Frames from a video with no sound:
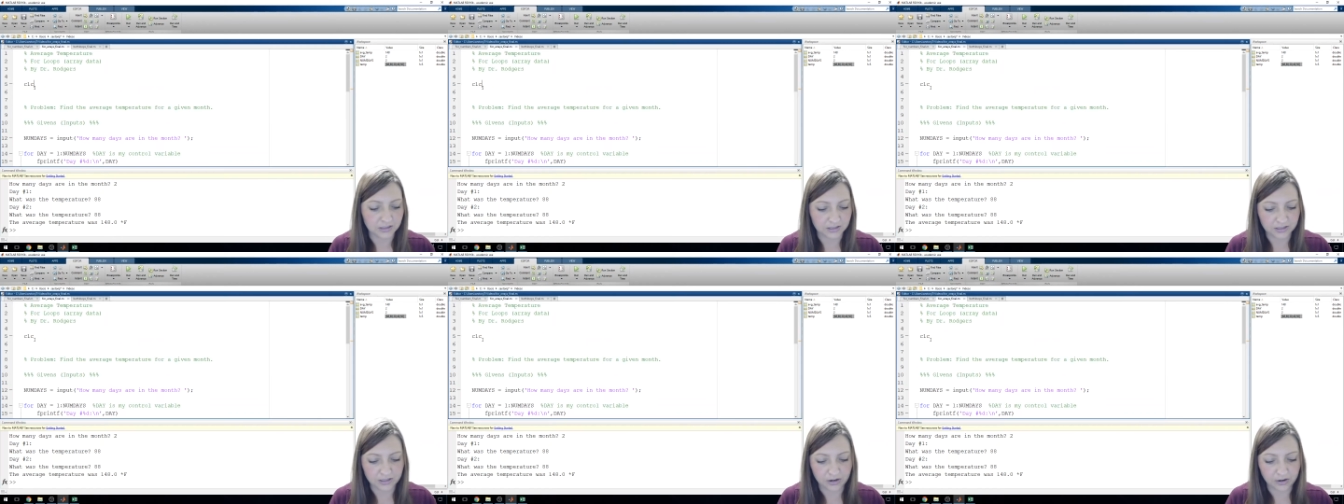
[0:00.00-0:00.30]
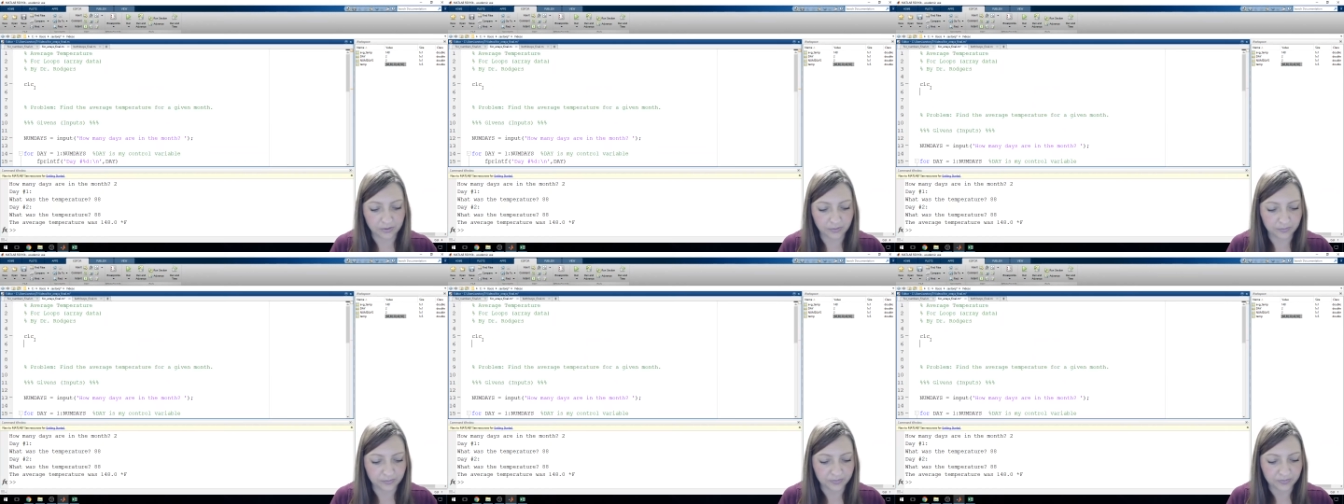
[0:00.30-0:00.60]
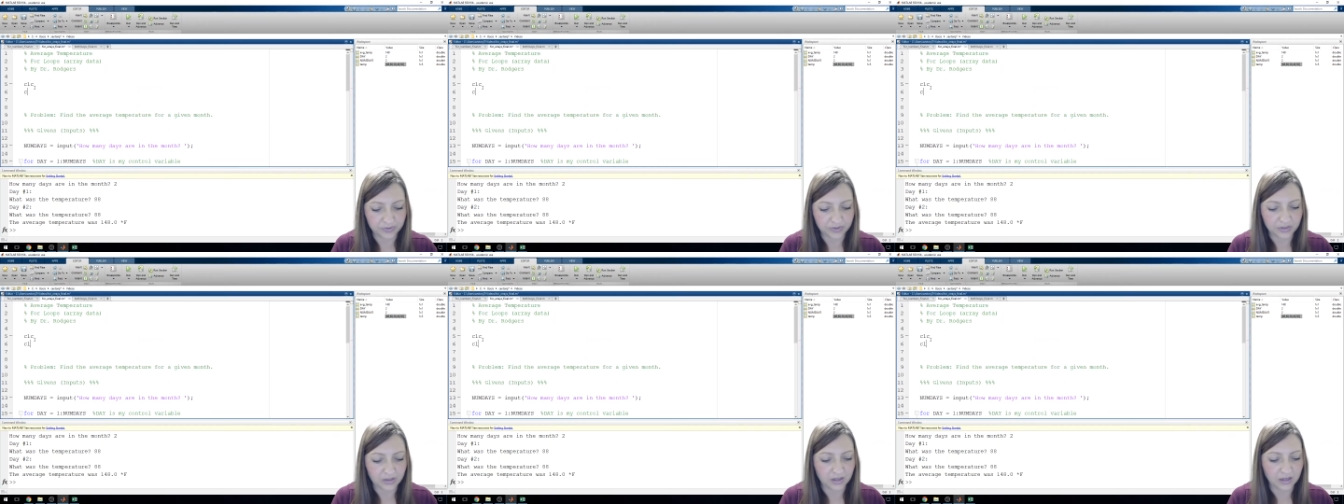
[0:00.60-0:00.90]
So
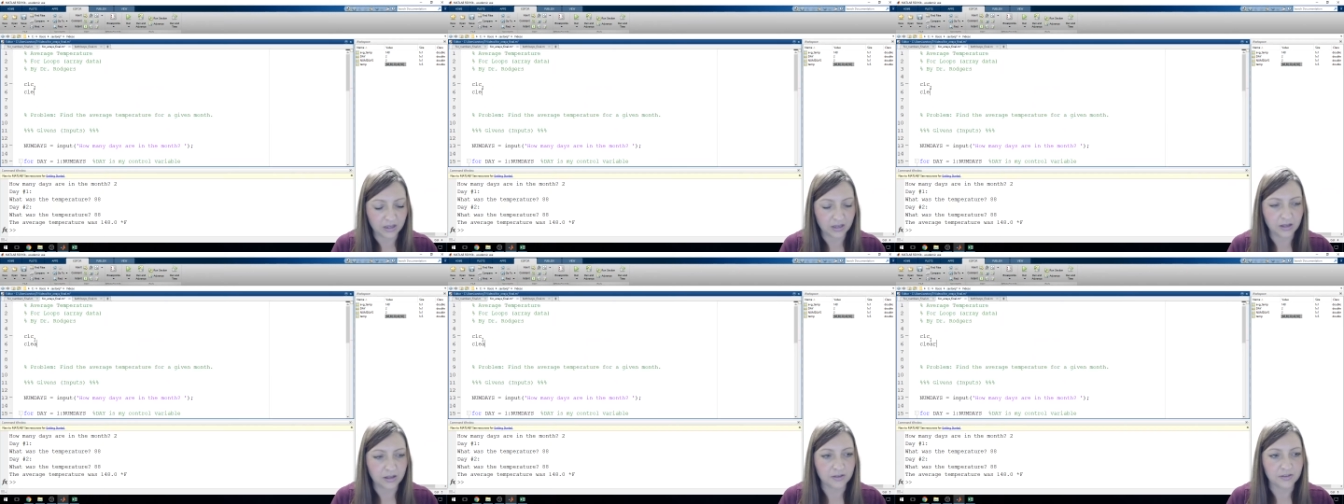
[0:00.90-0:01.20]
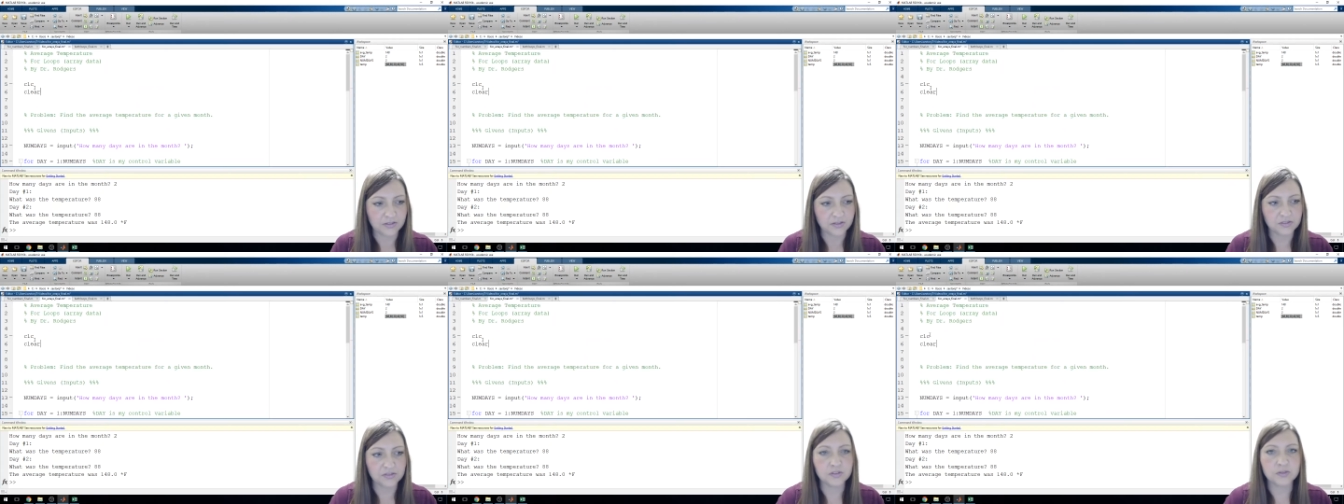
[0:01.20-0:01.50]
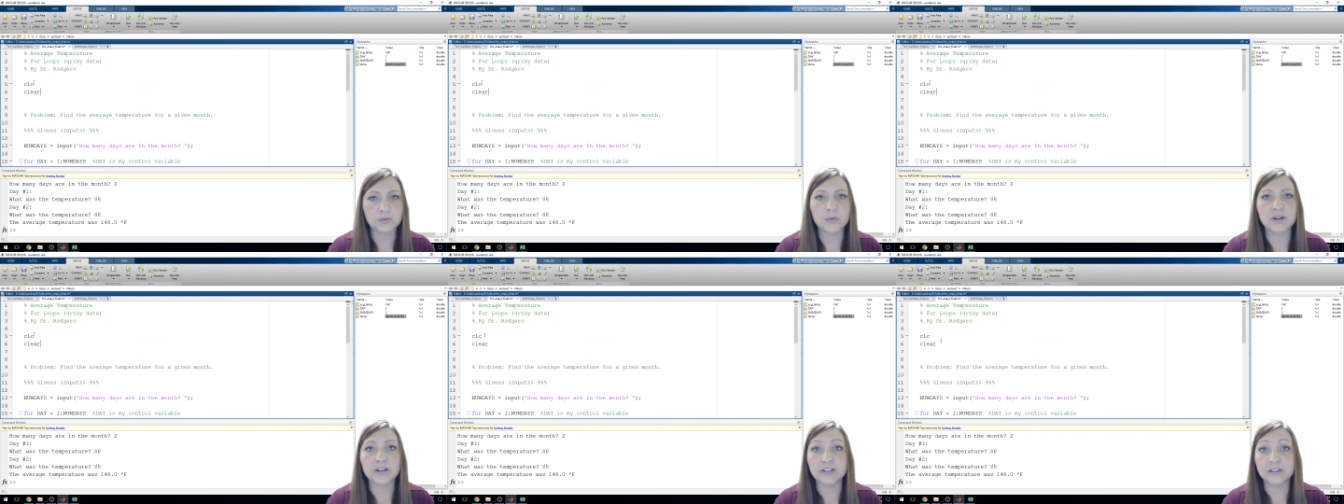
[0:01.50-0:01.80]
this is
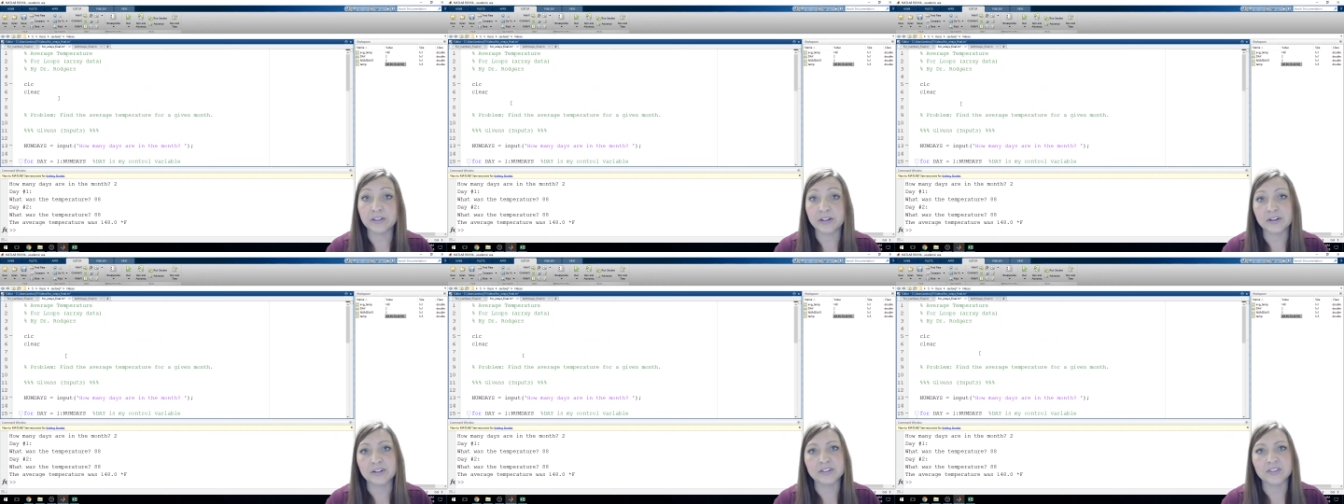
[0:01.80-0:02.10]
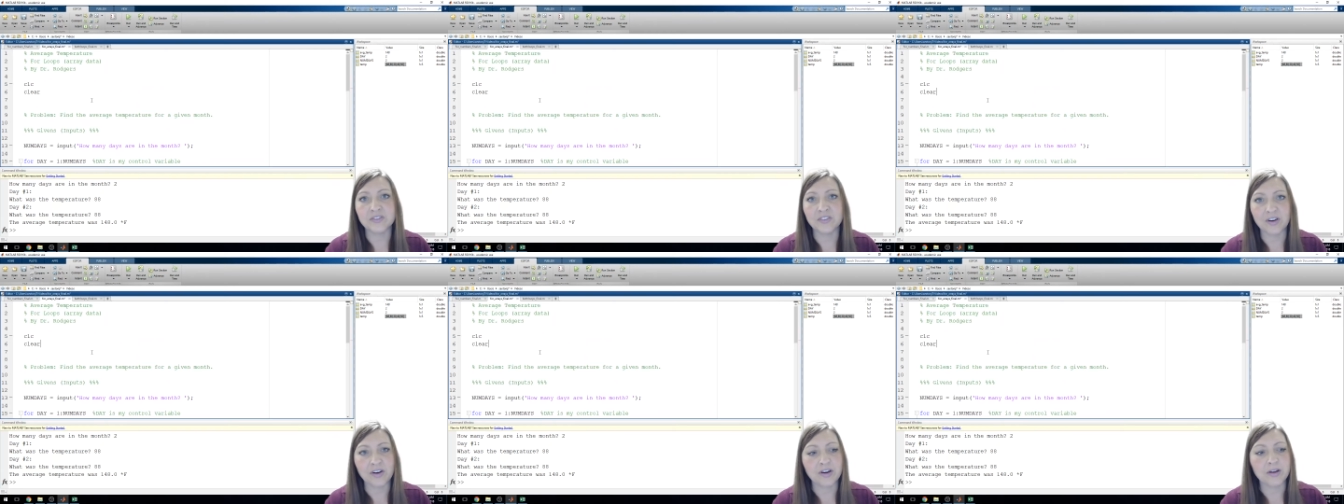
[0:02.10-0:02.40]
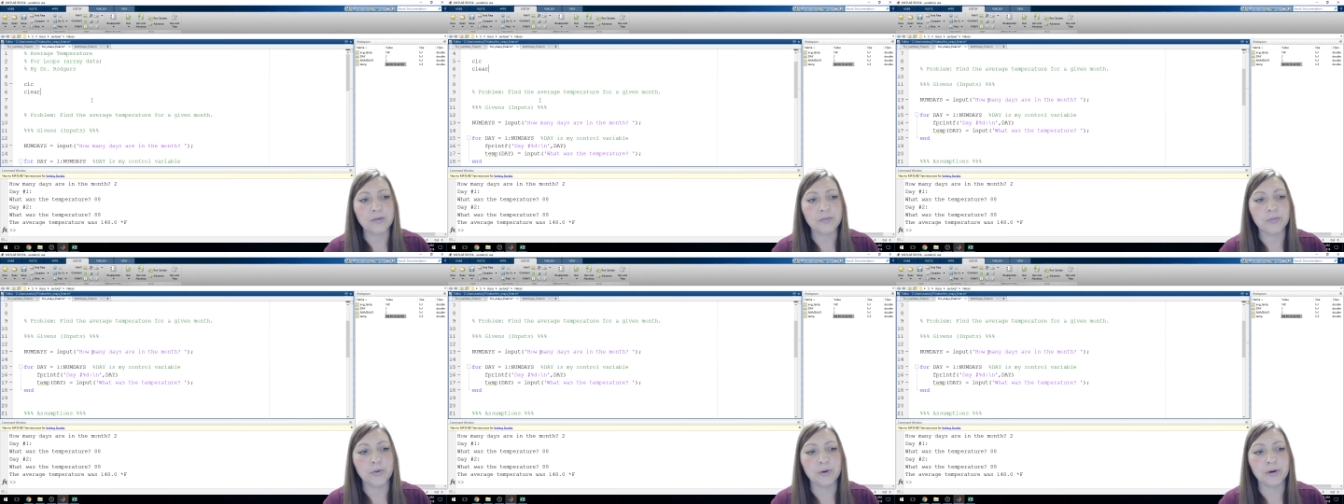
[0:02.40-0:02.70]
why clear is very
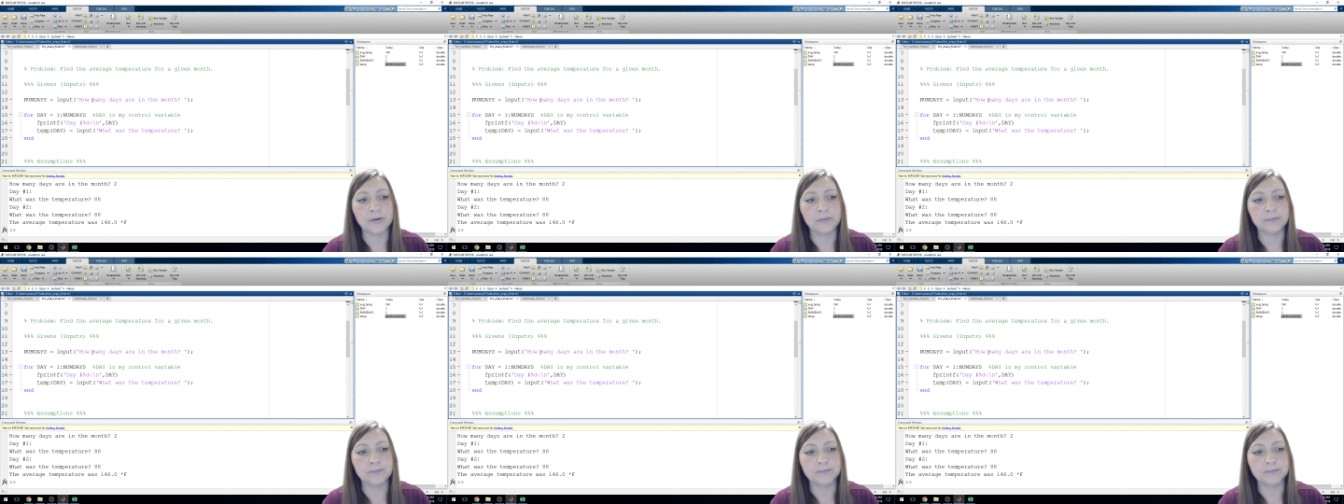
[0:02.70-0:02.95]
important.